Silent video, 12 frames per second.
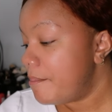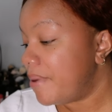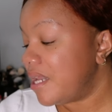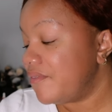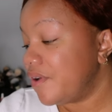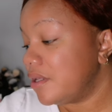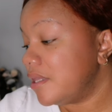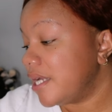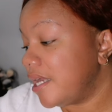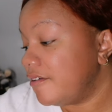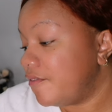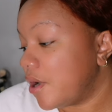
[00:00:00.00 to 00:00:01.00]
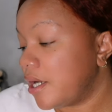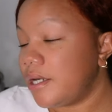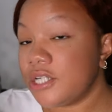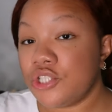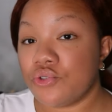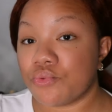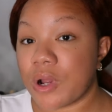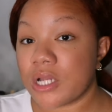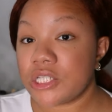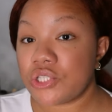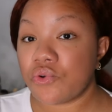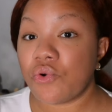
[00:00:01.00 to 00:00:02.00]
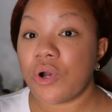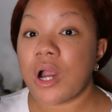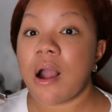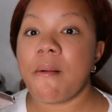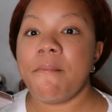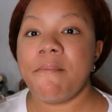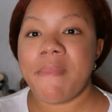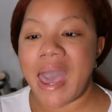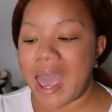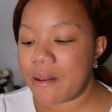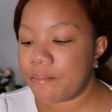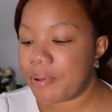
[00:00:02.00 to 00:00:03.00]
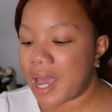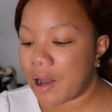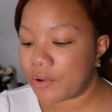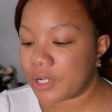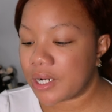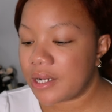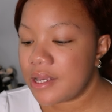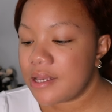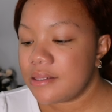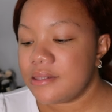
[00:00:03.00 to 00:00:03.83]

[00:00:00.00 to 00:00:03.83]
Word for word: But if you're looking for a good drugstore matte powder,